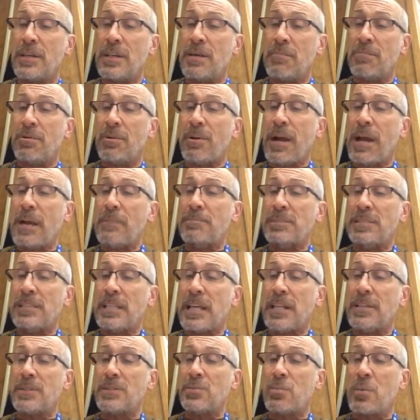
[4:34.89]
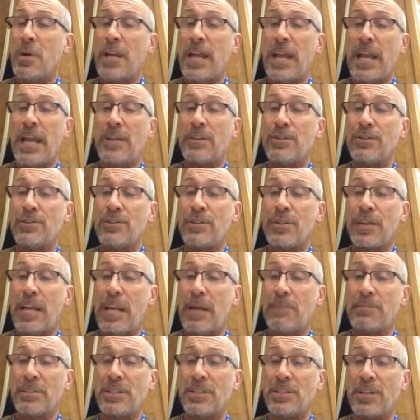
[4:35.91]
Perhaps that is what ails your
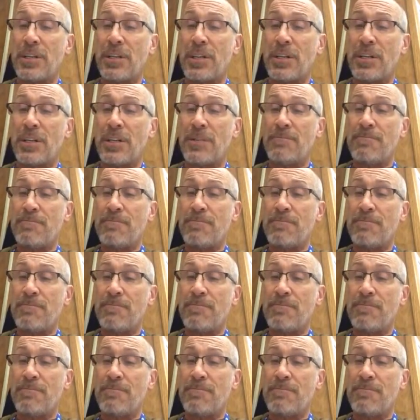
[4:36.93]
Captain Cook.